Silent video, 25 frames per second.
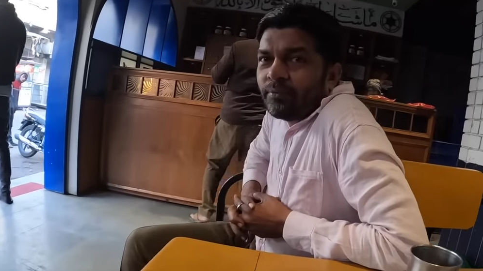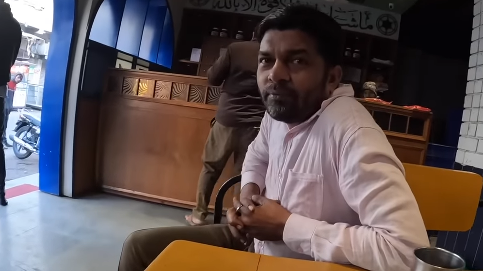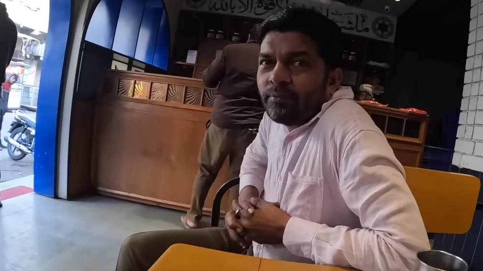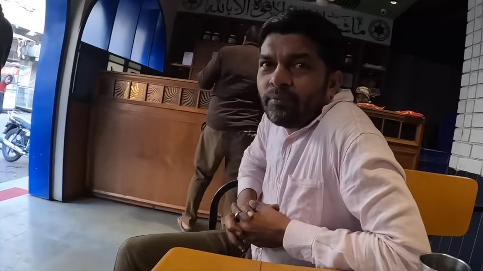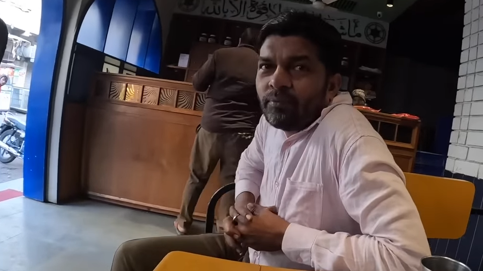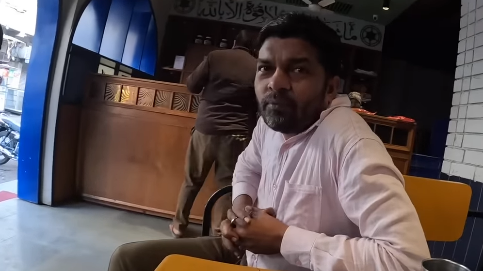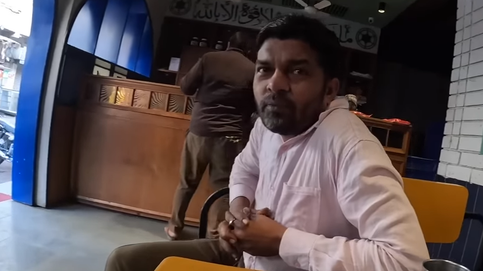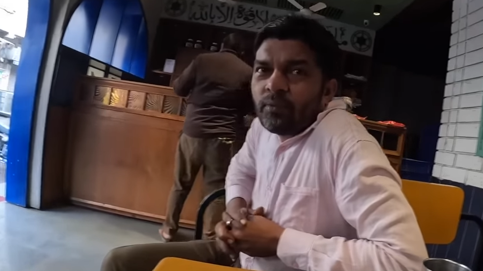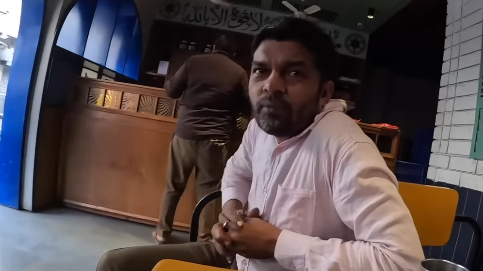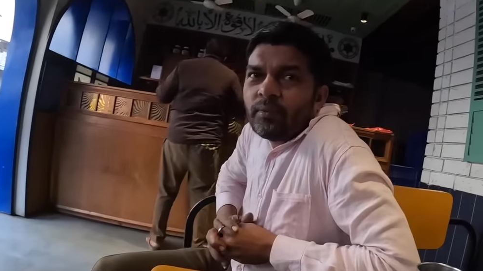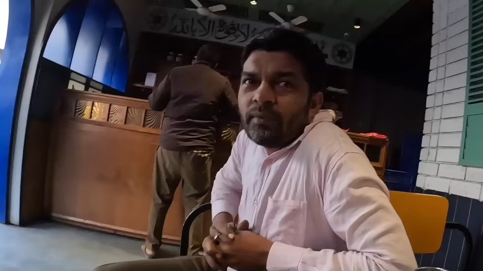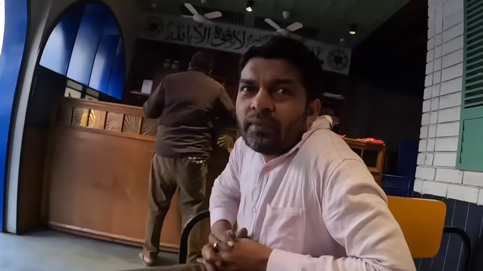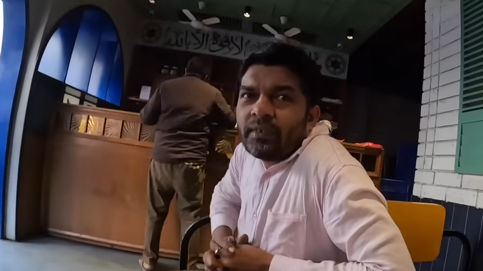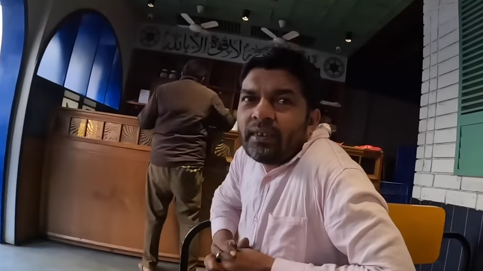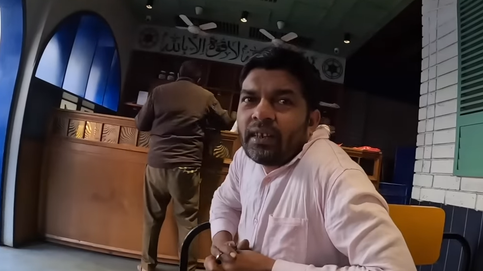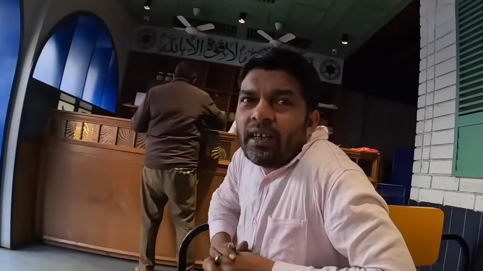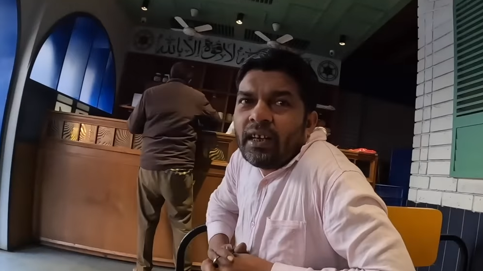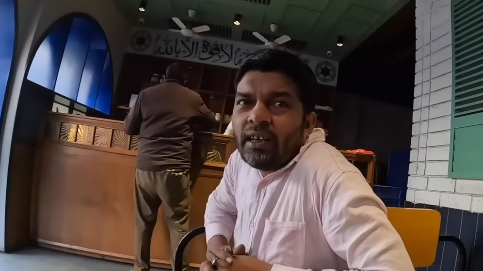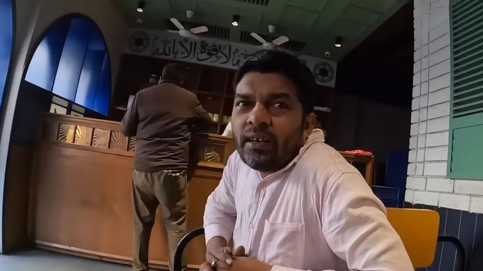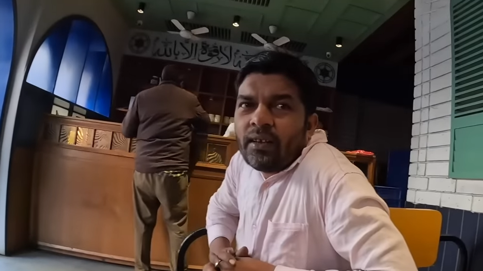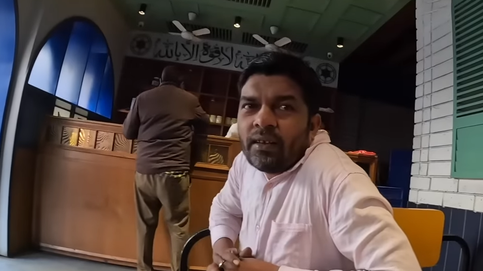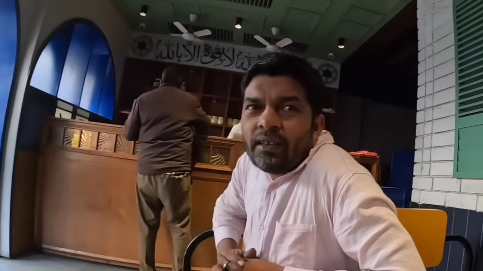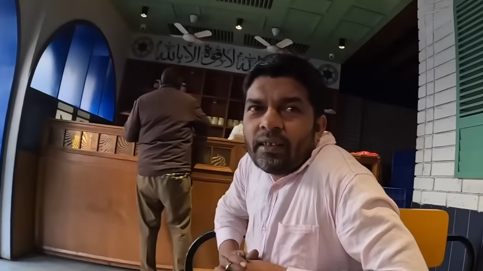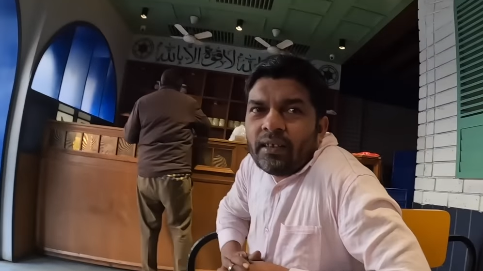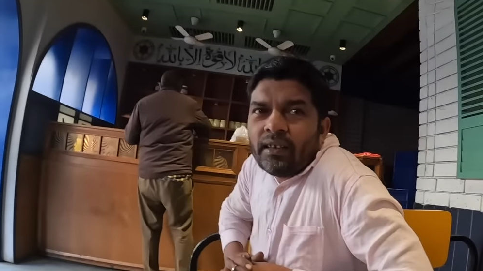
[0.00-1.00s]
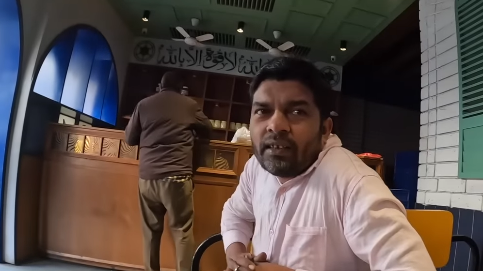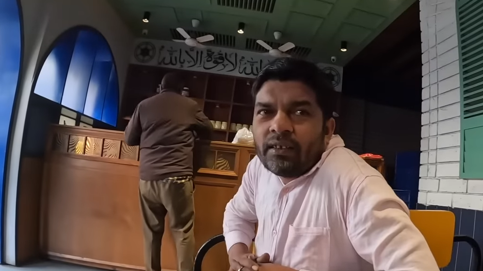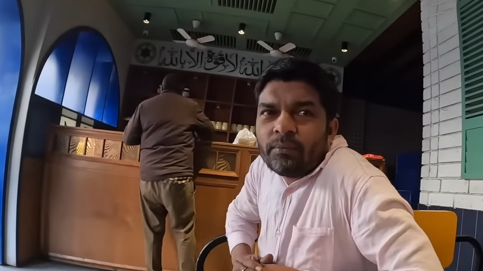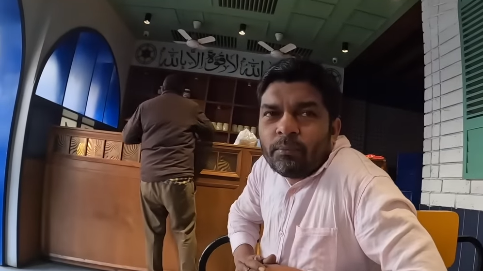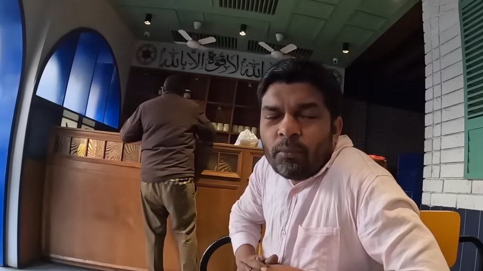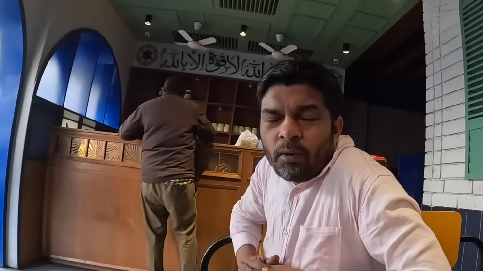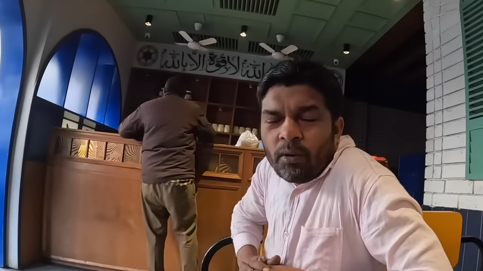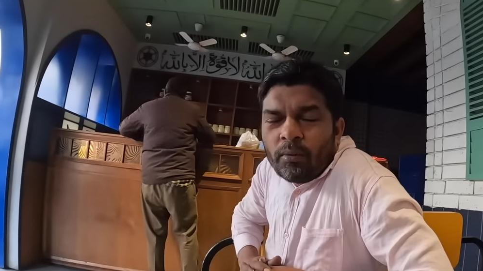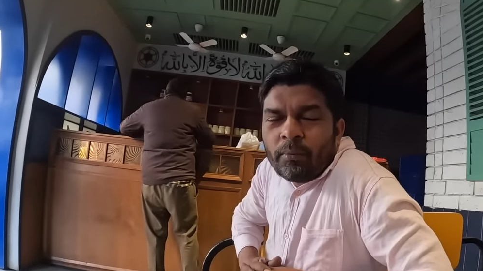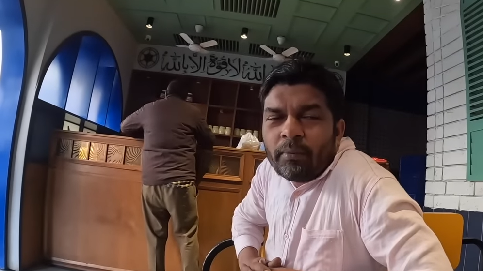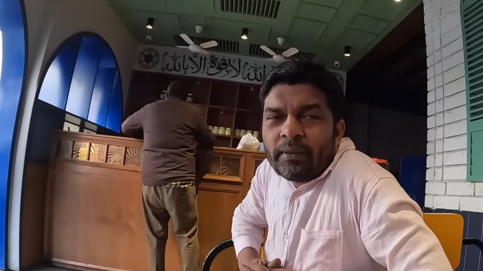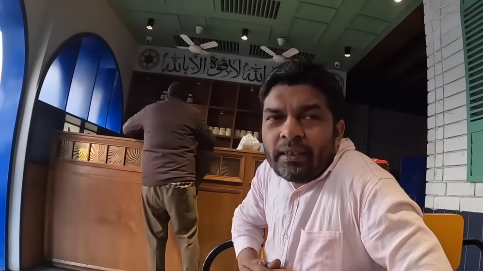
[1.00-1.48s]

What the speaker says: Muhammad Asif.